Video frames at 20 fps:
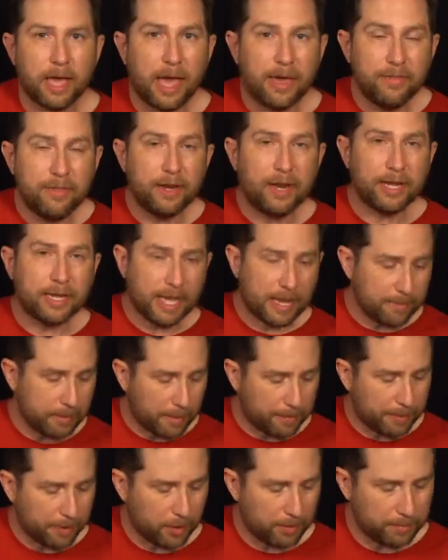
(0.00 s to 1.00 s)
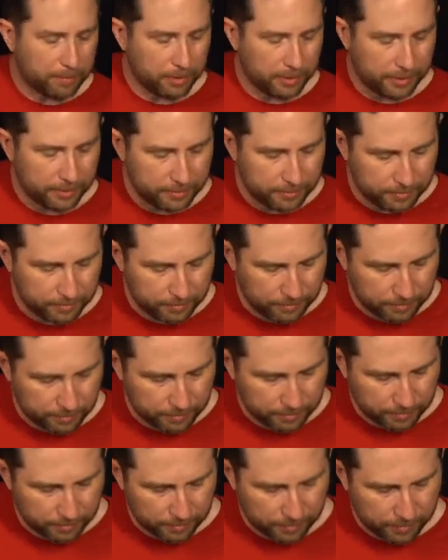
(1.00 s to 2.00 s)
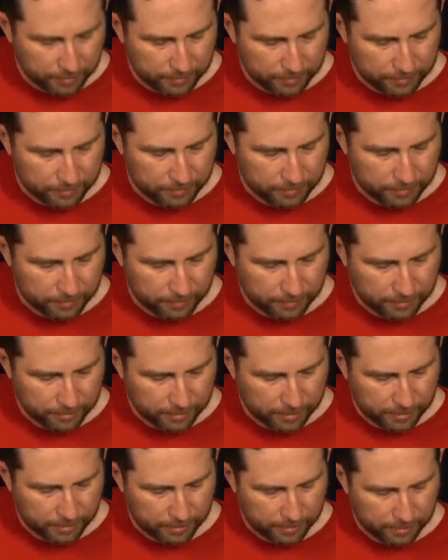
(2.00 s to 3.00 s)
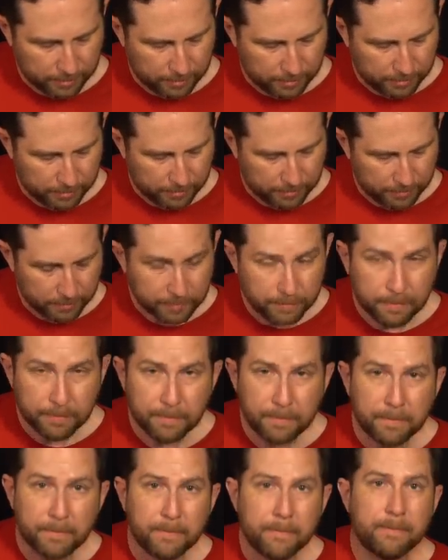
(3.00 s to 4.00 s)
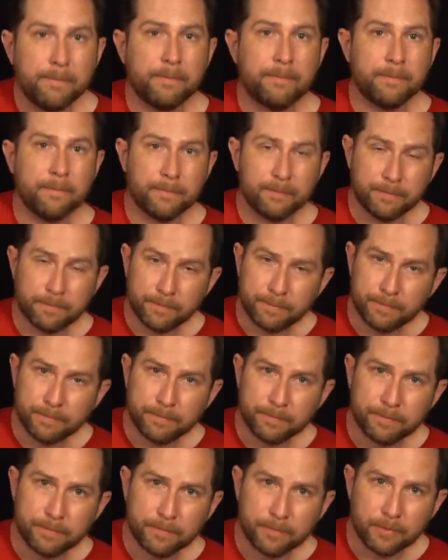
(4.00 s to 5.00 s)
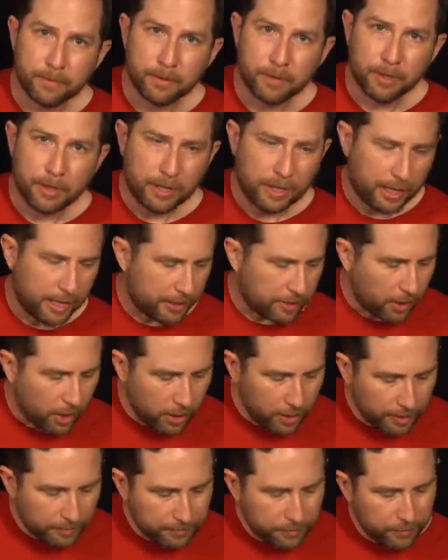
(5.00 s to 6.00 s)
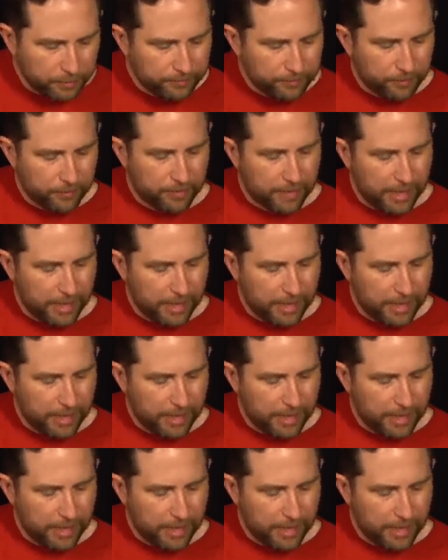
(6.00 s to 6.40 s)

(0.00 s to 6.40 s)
And then I came up here and played. And all I'm doing for